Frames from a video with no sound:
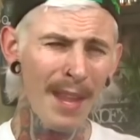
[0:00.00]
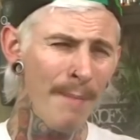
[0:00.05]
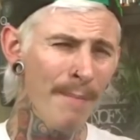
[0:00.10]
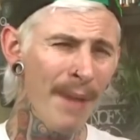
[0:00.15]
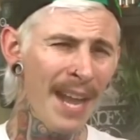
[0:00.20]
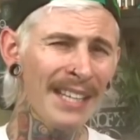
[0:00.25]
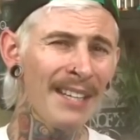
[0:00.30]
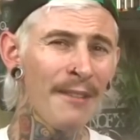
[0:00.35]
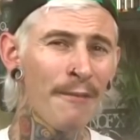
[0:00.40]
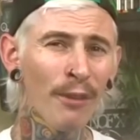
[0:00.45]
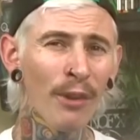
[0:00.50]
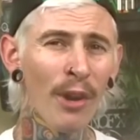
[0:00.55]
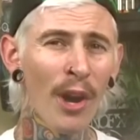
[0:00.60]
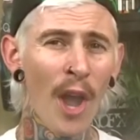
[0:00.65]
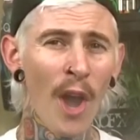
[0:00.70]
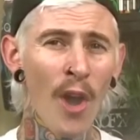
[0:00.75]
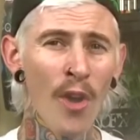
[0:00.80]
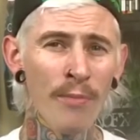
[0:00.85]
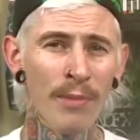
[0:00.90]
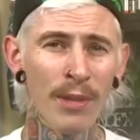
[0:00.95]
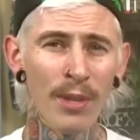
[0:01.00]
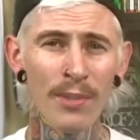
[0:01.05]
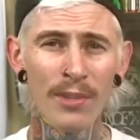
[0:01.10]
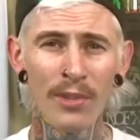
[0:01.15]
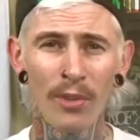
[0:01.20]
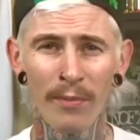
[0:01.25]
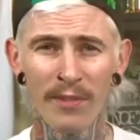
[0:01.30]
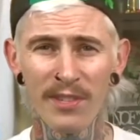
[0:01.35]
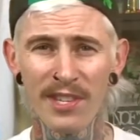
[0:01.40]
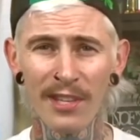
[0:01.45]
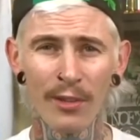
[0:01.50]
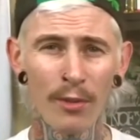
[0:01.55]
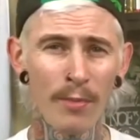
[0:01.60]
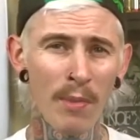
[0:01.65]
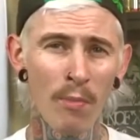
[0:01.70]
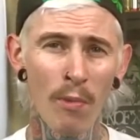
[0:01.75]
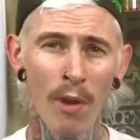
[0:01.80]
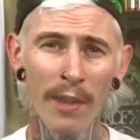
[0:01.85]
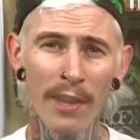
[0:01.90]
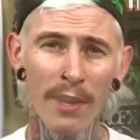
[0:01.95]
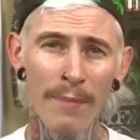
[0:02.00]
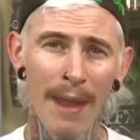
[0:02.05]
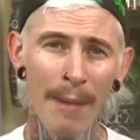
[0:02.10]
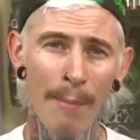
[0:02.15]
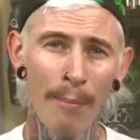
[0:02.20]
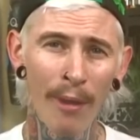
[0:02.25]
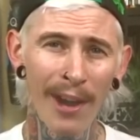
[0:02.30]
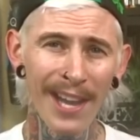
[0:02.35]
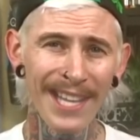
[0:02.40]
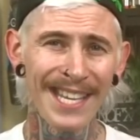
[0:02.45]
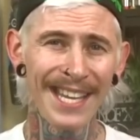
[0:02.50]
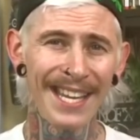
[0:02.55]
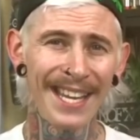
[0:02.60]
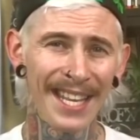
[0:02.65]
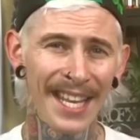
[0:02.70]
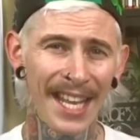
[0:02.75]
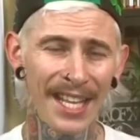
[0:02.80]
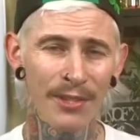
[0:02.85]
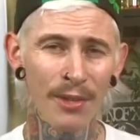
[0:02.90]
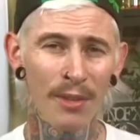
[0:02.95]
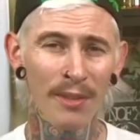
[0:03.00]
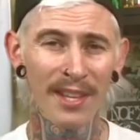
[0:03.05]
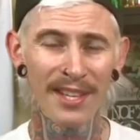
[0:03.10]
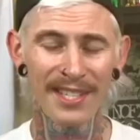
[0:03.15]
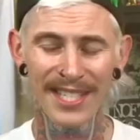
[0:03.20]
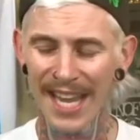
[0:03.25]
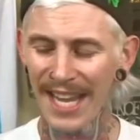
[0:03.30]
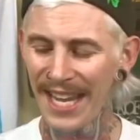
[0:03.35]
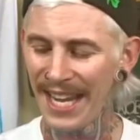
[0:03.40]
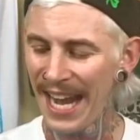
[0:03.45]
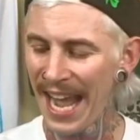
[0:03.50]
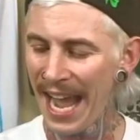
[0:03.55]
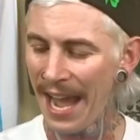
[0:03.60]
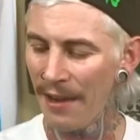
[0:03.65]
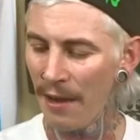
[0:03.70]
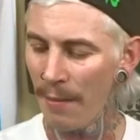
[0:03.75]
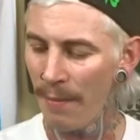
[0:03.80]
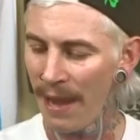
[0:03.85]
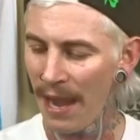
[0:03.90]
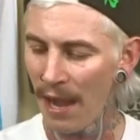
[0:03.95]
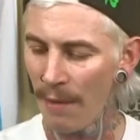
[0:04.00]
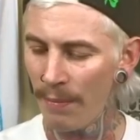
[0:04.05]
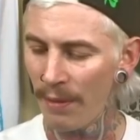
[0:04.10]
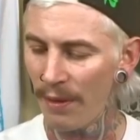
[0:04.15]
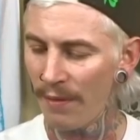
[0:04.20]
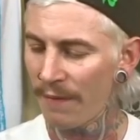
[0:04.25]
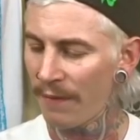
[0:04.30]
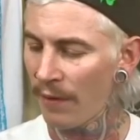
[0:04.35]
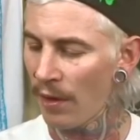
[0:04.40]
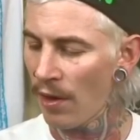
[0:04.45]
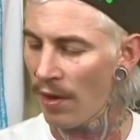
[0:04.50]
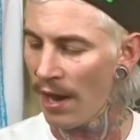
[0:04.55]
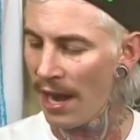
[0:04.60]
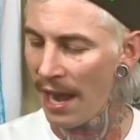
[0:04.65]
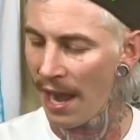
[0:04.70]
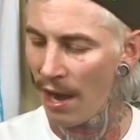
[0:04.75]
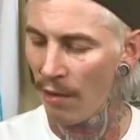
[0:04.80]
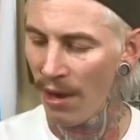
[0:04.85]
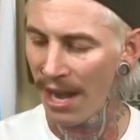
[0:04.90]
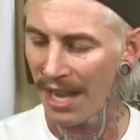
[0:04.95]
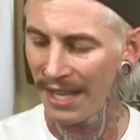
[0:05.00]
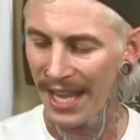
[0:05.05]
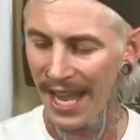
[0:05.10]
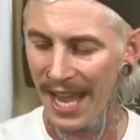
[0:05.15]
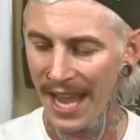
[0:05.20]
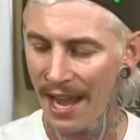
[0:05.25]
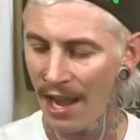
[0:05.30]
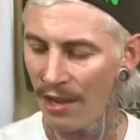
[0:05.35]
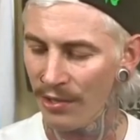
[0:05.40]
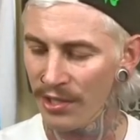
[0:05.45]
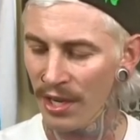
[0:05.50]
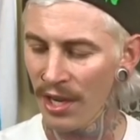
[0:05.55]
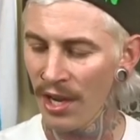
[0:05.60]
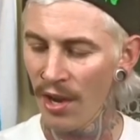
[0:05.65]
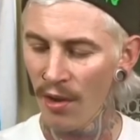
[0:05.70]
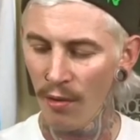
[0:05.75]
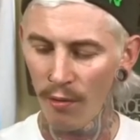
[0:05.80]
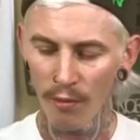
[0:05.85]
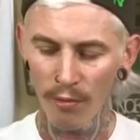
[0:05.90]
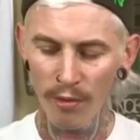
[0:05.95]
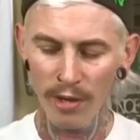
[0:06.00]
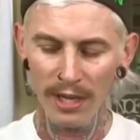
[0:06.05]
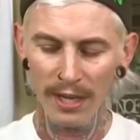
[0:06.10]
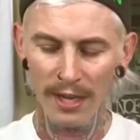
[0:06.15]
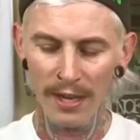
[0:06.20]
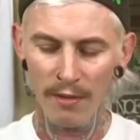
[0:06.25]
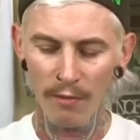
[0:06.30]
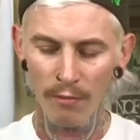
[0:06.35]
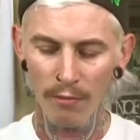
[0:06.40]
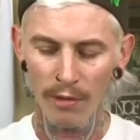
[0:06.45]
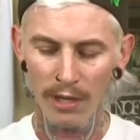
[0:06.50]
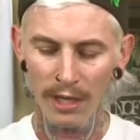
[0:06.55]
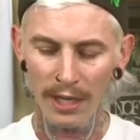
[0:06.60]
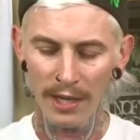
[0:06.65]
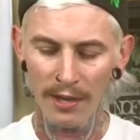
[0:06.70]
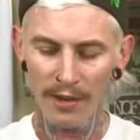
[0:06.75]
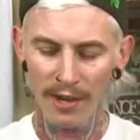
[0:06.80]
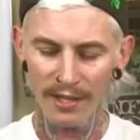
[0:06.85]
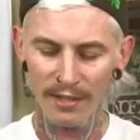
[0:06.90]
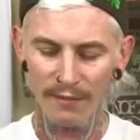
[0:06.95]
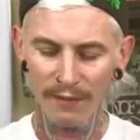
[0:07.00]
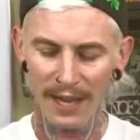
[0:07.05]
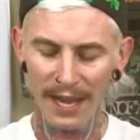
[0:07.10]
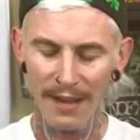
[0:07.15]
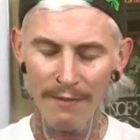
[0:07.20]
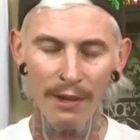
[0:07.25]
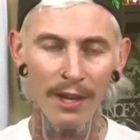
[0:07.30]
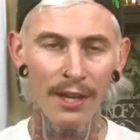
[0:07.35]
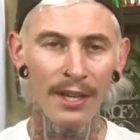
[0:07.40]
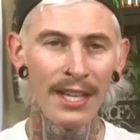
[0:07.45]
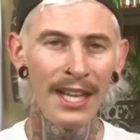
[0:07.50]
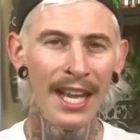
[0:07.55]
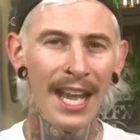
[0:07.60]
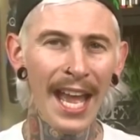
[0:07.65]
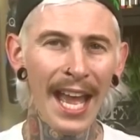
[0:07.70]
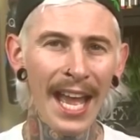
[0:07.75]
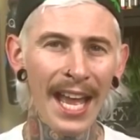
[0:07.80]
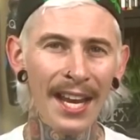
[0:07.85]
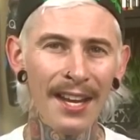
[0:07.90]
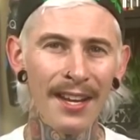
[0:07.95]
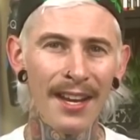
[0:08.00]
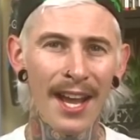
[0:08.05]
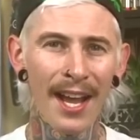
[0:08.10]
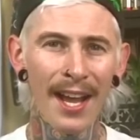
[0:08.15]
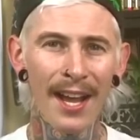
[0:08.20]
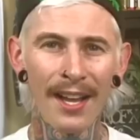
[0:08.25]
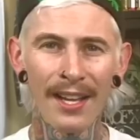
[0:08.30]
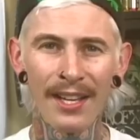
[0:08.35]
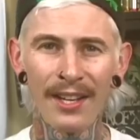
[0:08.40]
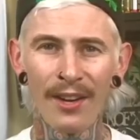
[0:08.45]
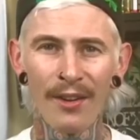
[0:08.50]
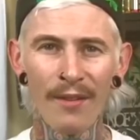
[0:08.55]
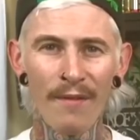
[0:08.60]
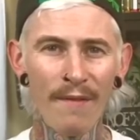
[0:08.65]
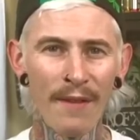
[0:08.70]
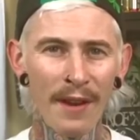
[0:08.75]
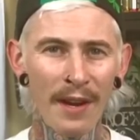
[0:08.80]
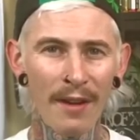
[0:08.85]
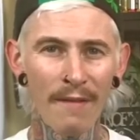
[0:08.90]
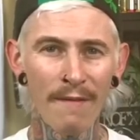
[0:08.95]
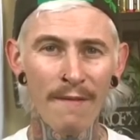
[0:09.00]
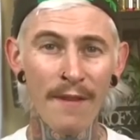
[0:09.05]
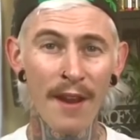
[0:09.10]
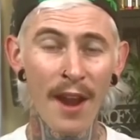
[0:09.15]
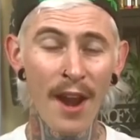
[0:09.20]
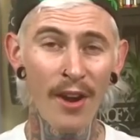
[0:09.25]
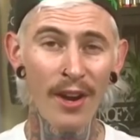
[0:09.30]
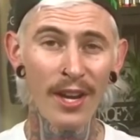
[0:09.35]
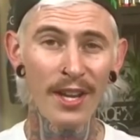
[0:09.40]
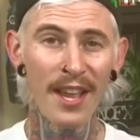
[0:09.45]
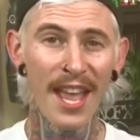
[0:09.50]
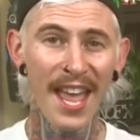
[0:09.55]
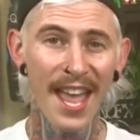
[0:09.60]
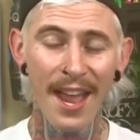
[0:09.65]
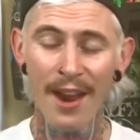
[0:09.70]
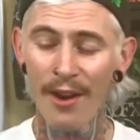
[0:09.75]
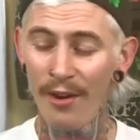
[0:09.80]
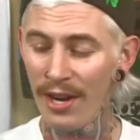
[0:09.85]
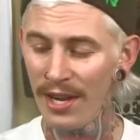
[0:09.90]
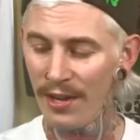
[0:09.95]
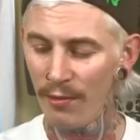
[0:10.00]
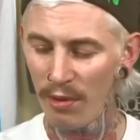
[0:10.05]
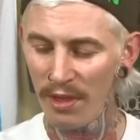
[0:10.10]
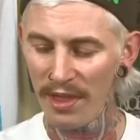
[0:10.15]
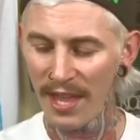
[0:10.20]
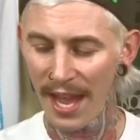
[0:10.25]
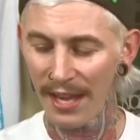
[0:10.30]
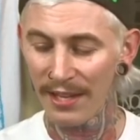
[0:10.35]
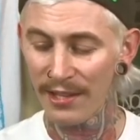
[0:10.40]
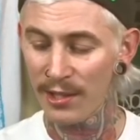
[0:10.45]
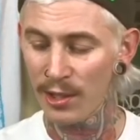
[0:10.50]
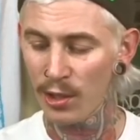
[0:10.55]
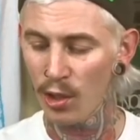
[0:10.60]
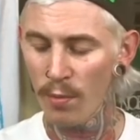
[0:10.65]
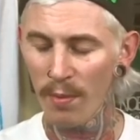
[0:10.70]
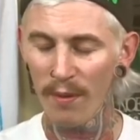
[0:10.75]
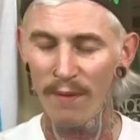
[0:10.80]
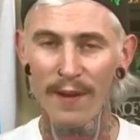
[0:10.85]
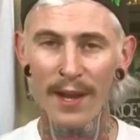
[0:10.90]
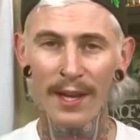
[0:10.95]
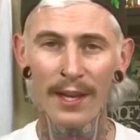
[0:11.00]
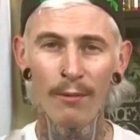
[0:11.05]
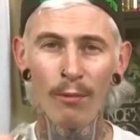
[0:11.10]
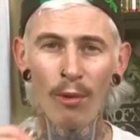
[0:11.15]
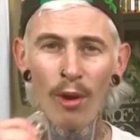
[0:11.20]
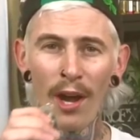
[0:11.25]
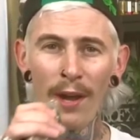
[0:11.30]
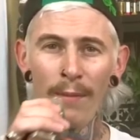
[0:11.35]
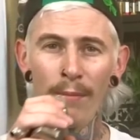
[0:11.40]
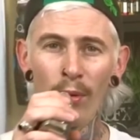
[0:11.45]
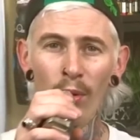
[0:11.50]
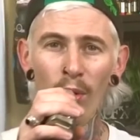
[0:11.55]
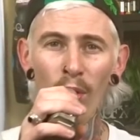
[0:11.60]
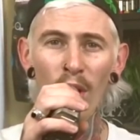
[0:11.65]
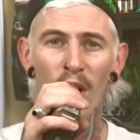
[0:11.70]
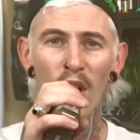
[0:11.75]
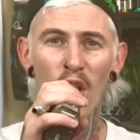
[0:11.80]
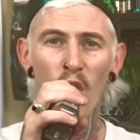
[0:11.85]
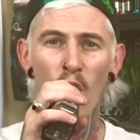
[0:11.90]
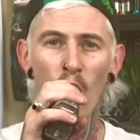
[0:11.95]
Mainly for at-home use, obviously a little bit worried about breaking it and that sort of thing, taking it out and about, but for uh, around the house, really, really nice flavour, and, uh, you know, very, very airy with that super fucking wide bore.